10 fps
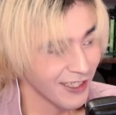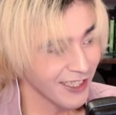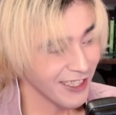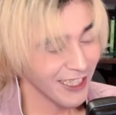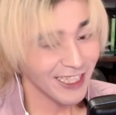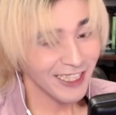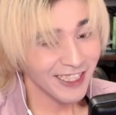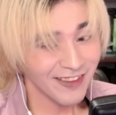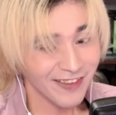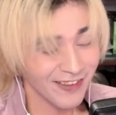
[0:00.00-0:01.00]

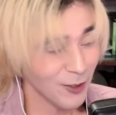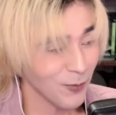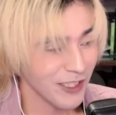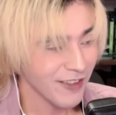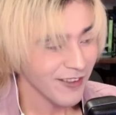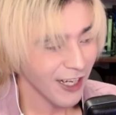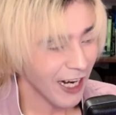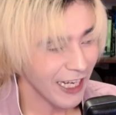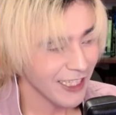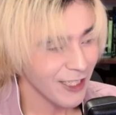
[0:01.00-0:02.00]
Guys, please,
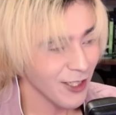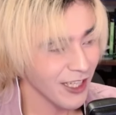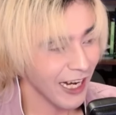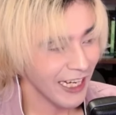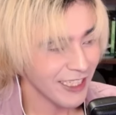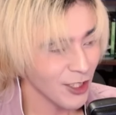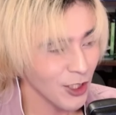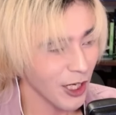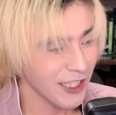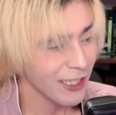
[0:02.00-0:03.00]
I need to
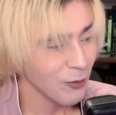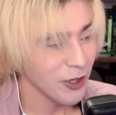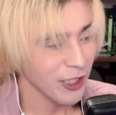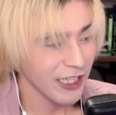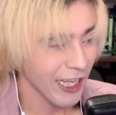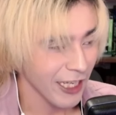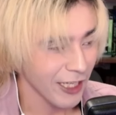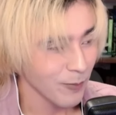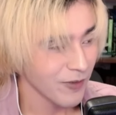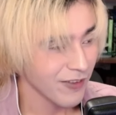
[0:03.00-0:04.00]
lock in with their
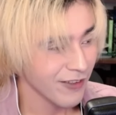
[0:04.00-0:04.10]
names.